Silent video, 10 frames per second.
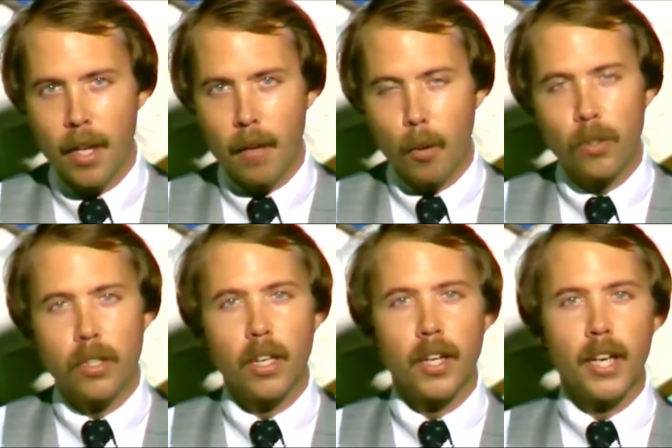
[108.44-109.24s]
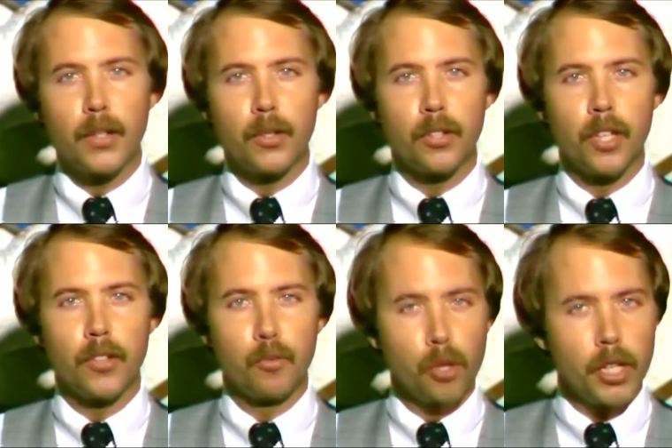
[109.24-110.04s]
Once again, NASA
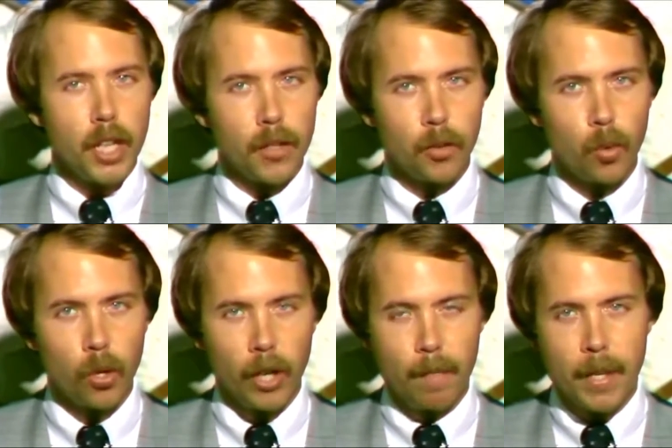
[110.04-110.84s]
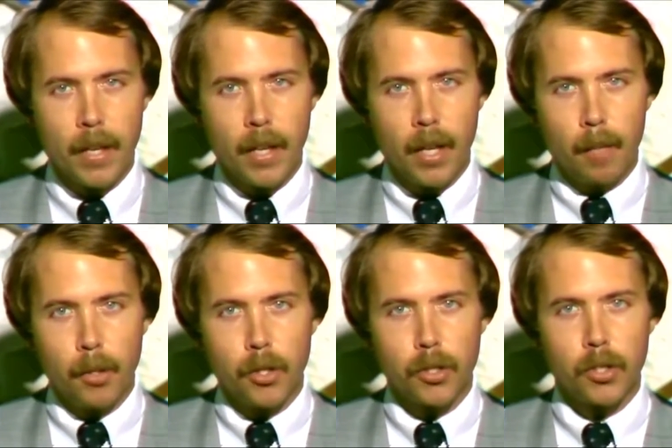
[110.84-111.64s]
says really not to worry.
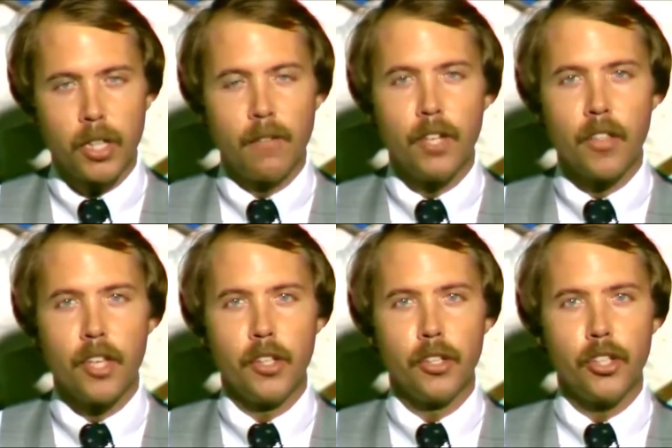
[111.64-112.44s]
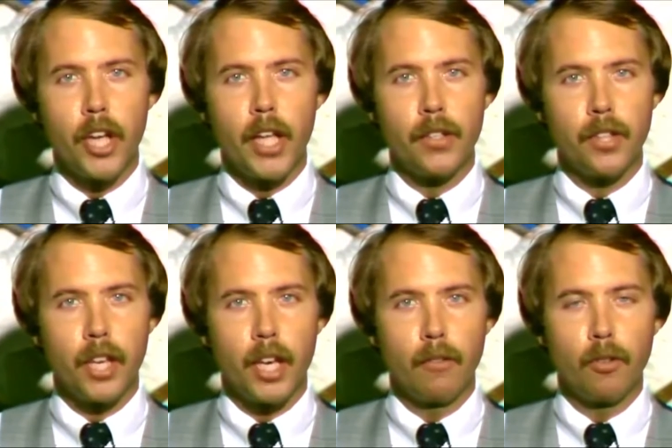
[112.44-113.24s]
But just to leave nothing to chance,
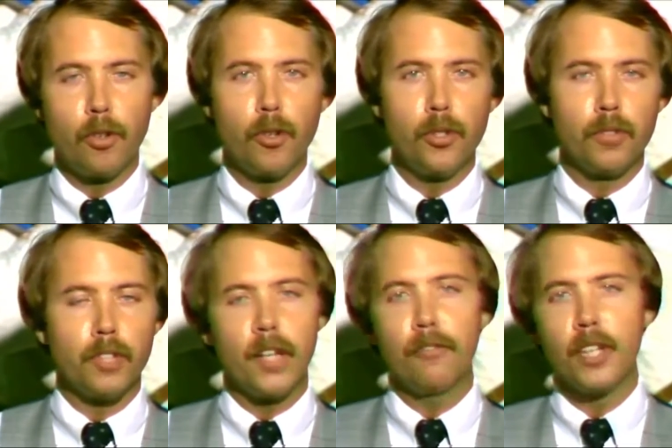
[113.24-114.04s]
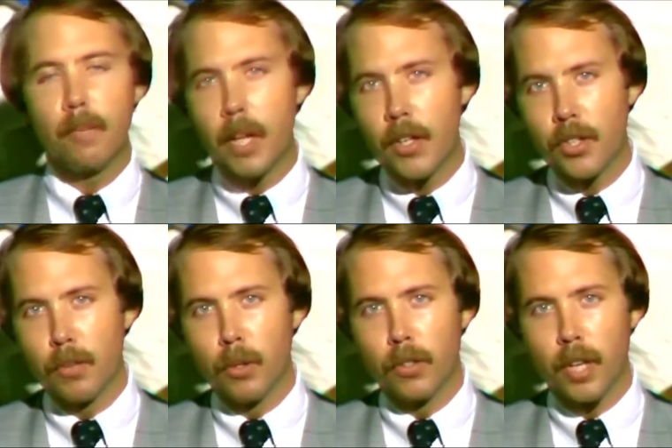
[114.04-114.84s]
they have crews of every
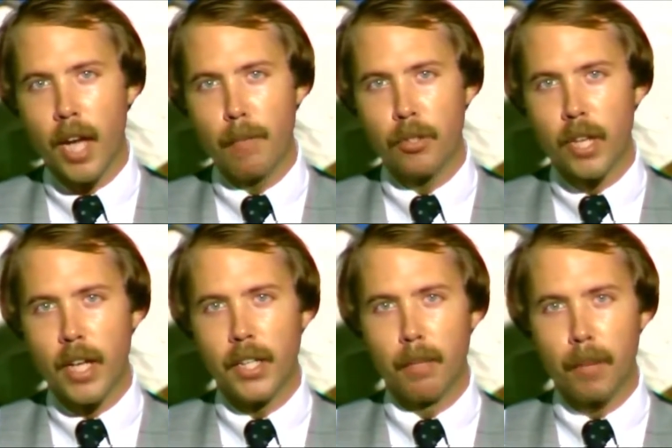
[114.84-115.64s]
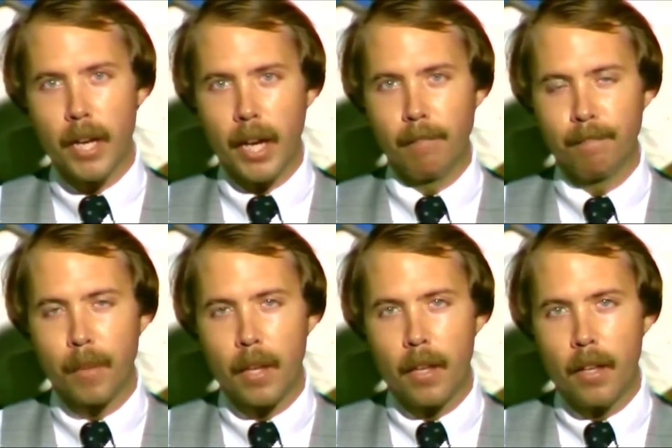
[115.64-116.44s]
imaginable type standing by.
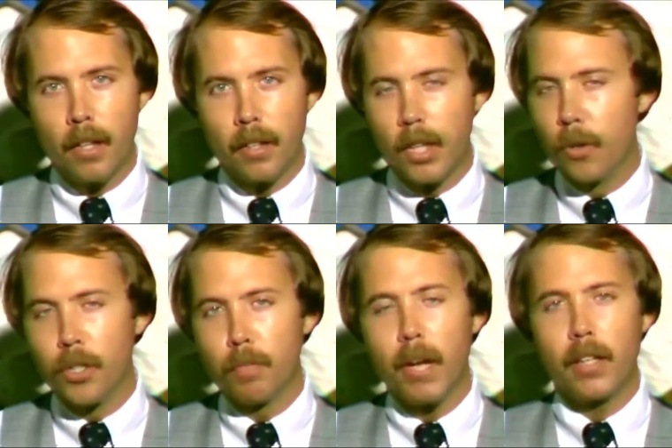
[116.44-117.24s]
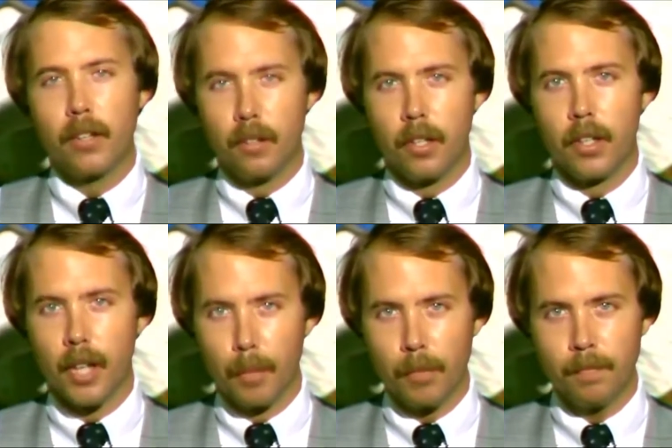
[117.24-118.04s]
They don't expect anything to
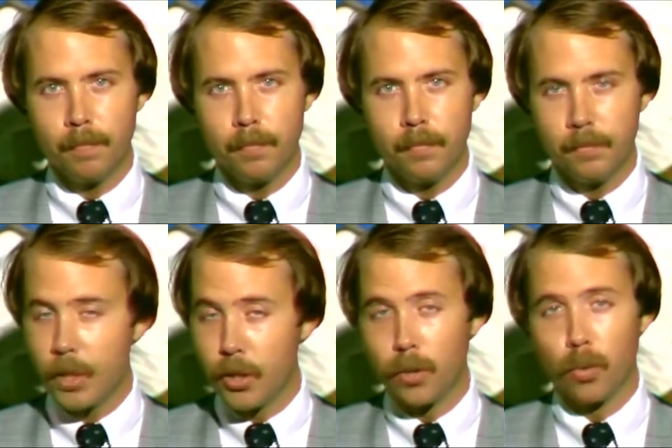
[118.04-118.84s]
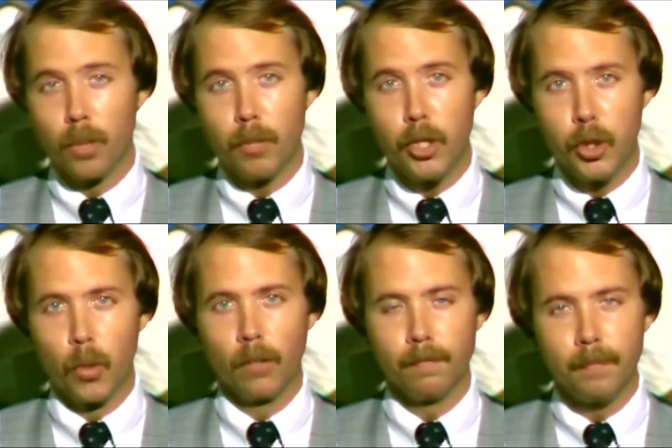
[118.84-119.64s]
happen. They just want to be
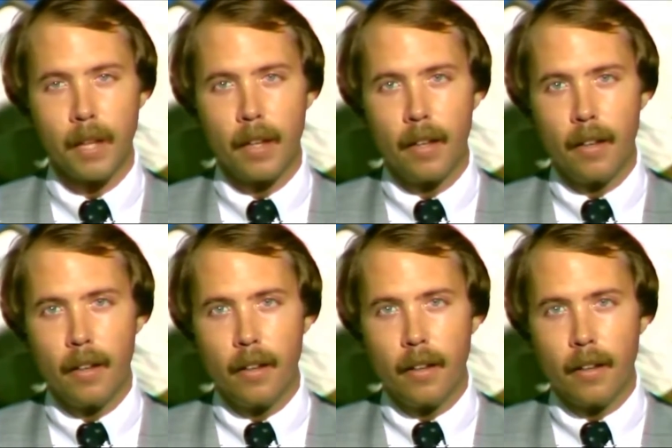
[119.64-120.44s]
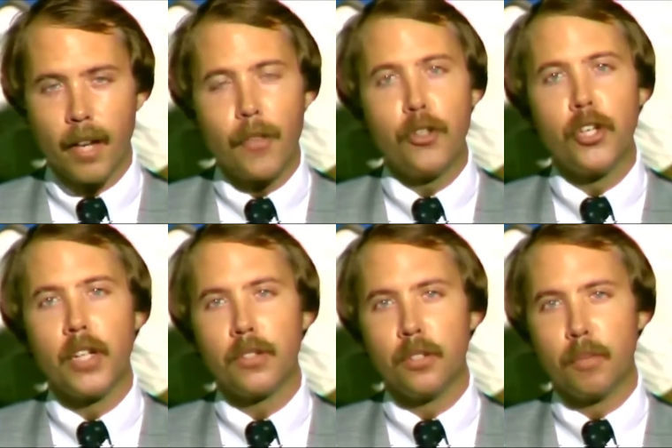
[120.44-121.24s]
sure. At the
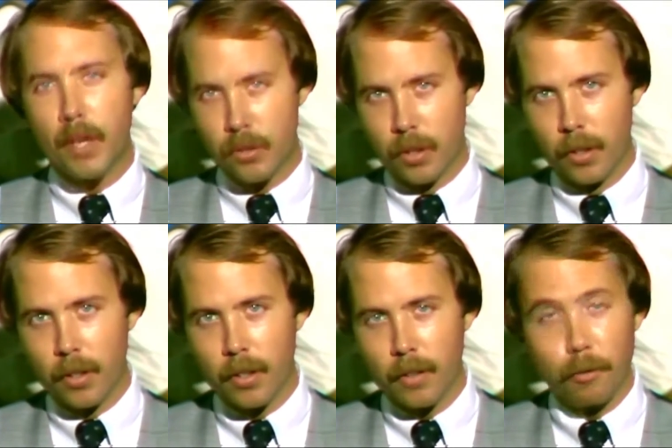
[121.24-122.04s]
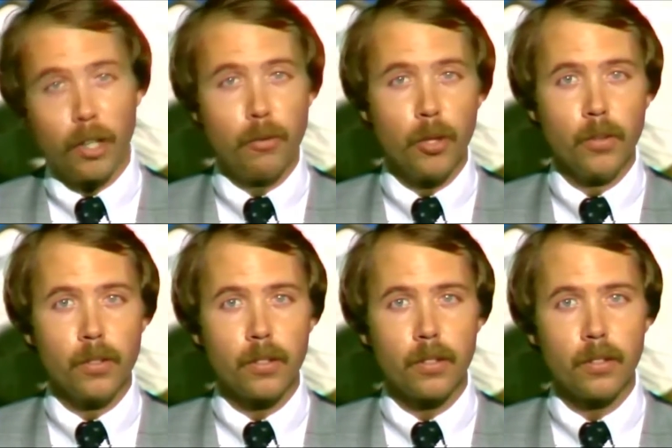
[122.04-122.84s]
Johnson Space Center, Fred Rhodes,